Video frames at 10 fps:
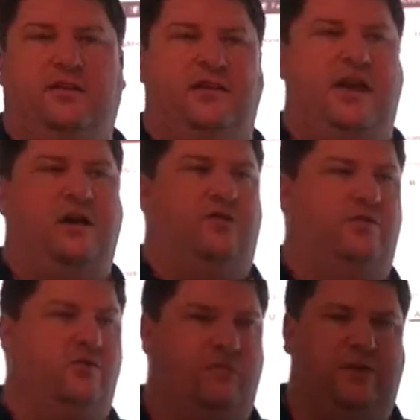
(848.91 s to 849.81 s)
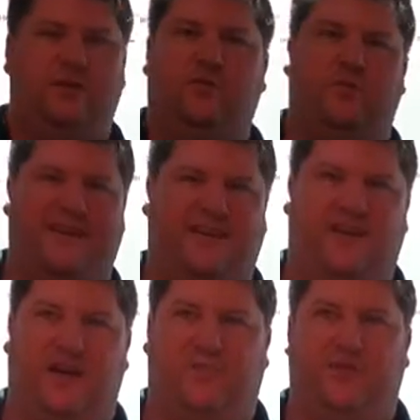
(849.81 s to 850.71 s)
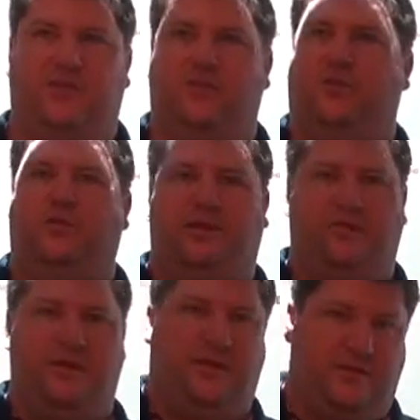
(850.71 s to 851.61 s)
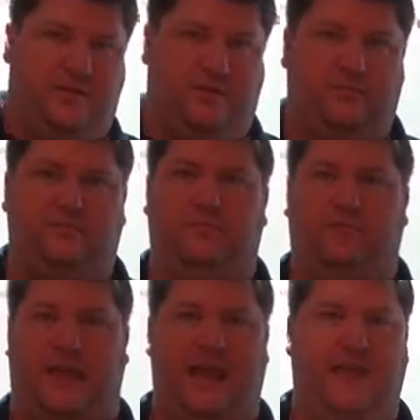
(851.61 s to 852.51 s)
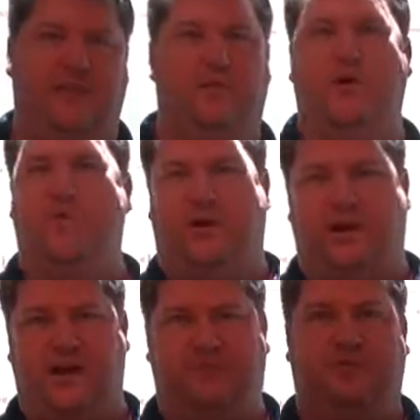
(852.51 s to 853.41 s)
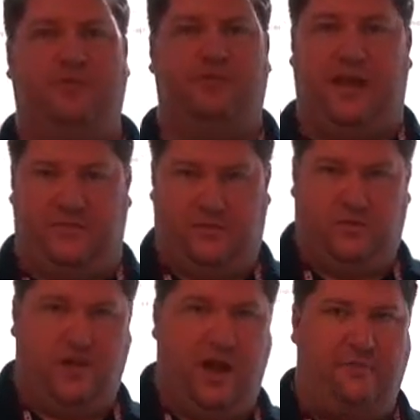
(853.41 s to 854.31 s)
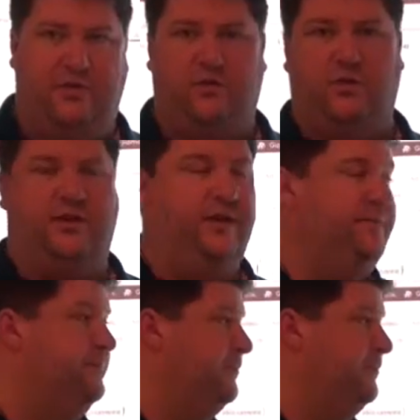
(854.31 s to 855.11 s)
Now, normally you would make a copy and you would email it to them and they would open it up and they would have their own copy to work in.